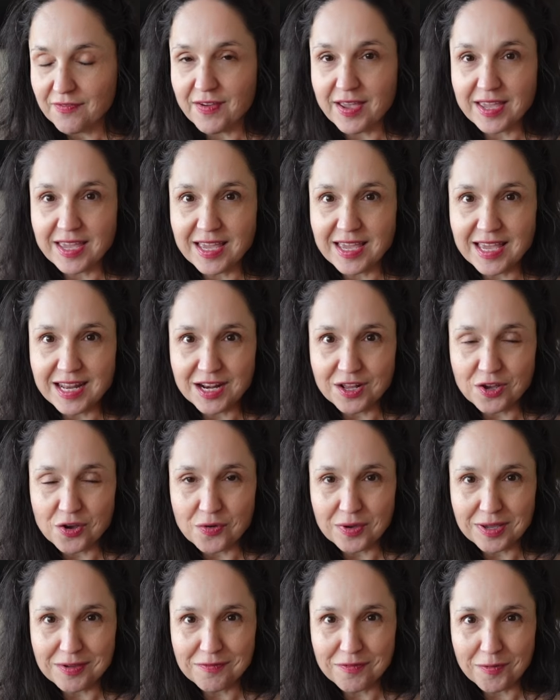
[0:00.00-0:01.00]
I can get it
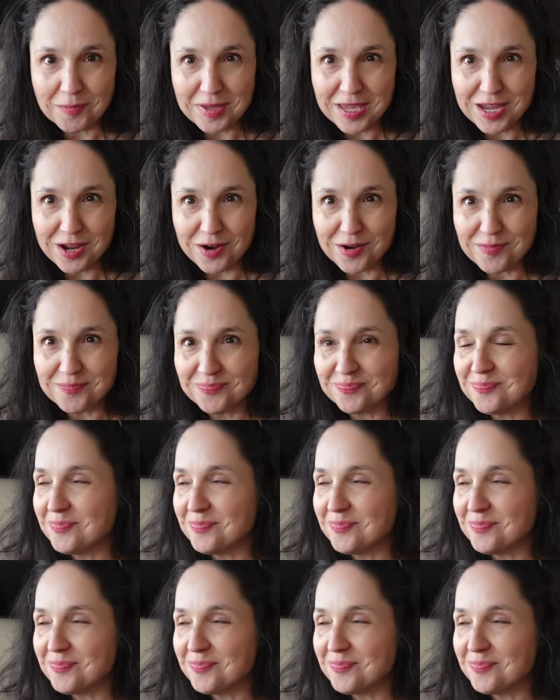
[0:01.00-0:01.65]
going from here.